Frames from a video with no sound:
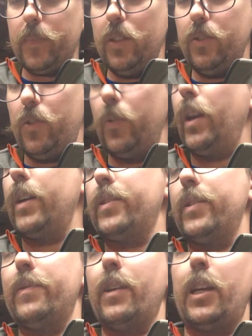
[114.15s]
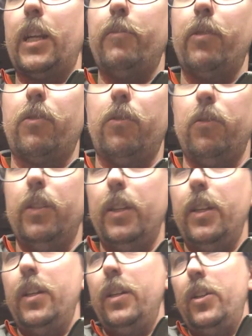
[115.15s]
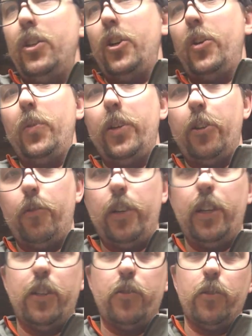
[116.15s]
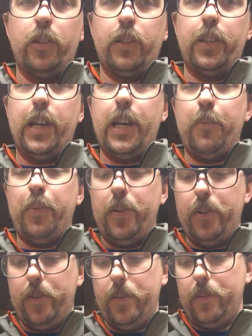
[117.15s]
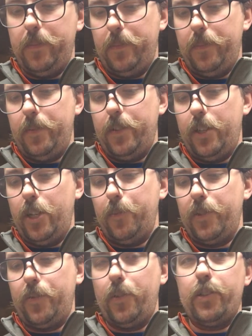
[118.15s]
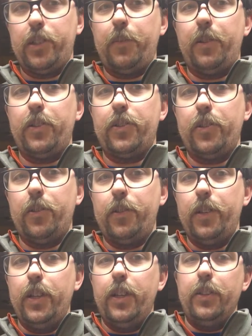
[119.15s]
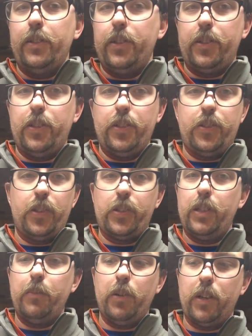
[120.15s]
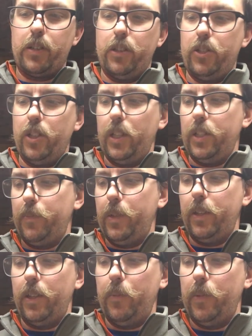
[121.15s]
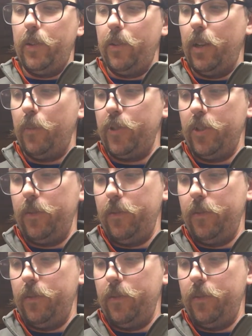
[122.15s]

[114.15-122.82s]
So yes, it's economical. No, you don't need to drill and tap. As far as I'm concerned, this is $60 that you can spend on a better option.